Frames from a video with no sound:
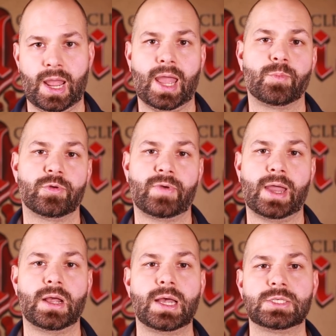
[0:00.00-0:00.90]
and
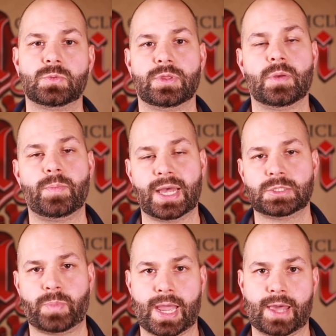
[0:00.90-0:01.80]
provide us with the
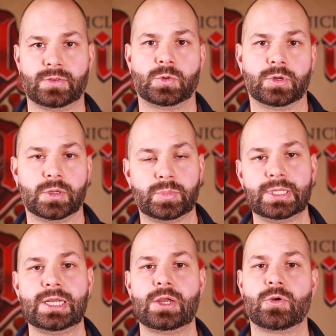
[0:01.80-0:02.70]
best path toward
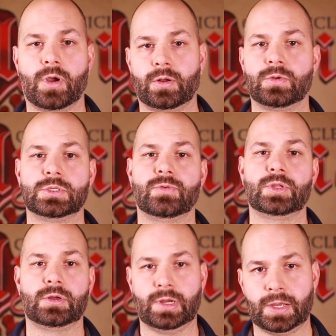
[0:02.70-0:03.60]
completing Chronicles of
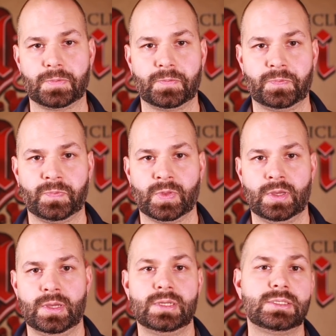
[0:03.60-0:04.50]
Elyria.
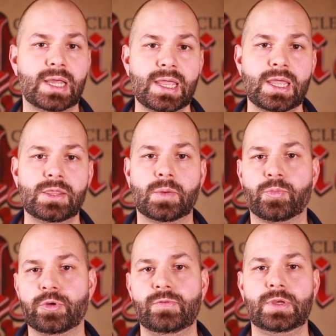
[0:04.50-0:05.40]
Taking the
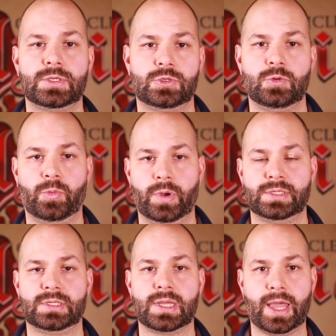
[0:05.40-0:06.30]
previous 2
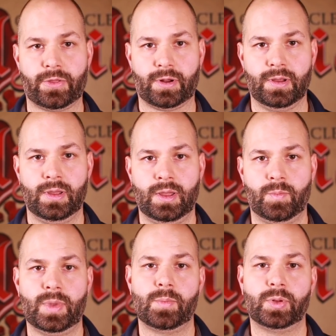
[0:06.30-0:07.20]
points together
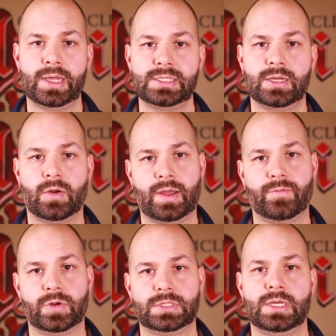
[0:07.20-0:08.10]
meant placing our
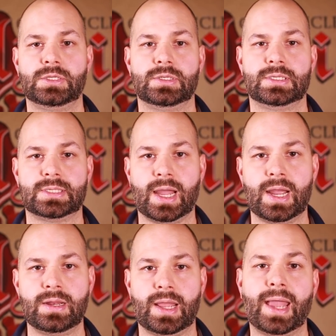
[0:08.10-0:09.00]
efforts into
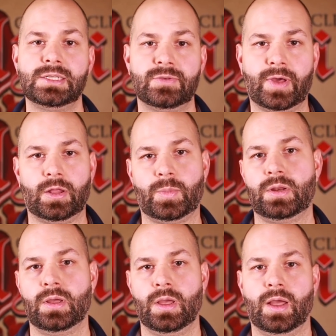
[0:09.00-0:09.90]
design and
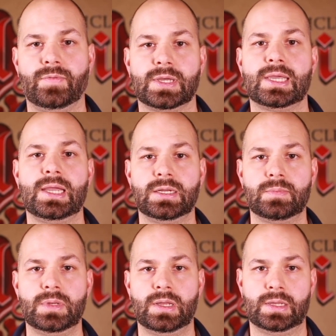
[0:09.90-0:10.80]
development of the
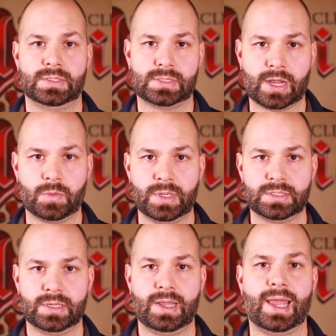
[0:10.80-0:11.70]
kingdom,
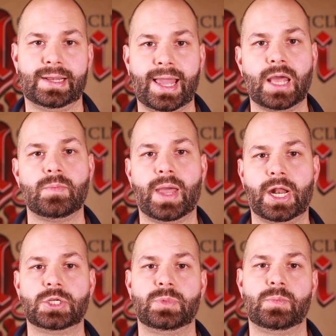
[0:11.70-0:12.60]
settlement, and land
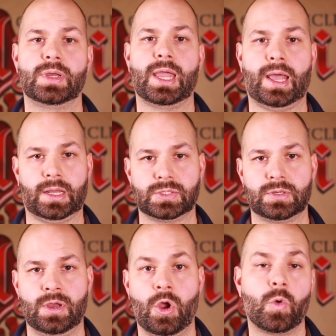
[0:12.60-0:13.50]
management mechanics,
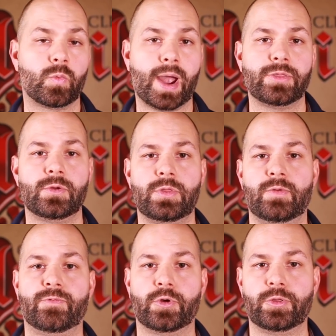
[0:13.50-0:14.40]
rather
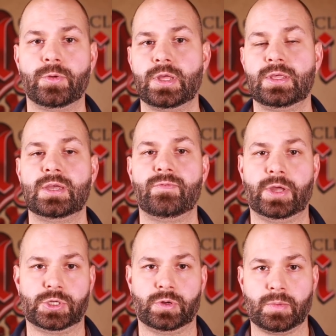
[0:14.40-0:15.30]
than furthering the
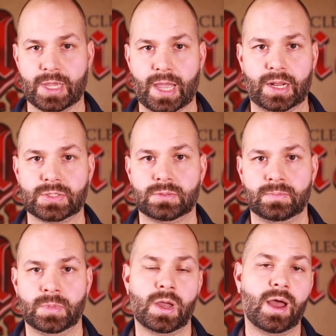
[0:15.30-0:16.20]
adventuring mechanics,
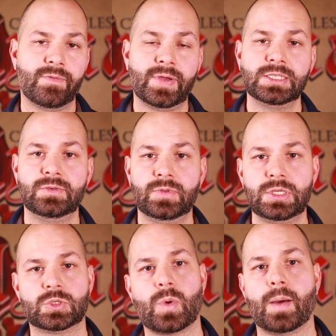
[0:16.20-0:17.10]
effectively
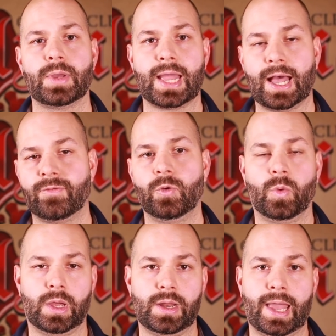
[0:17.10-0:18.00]
swapping Alpha
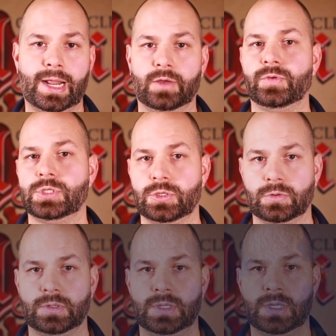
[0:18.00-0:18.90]
1 and Alpha 2.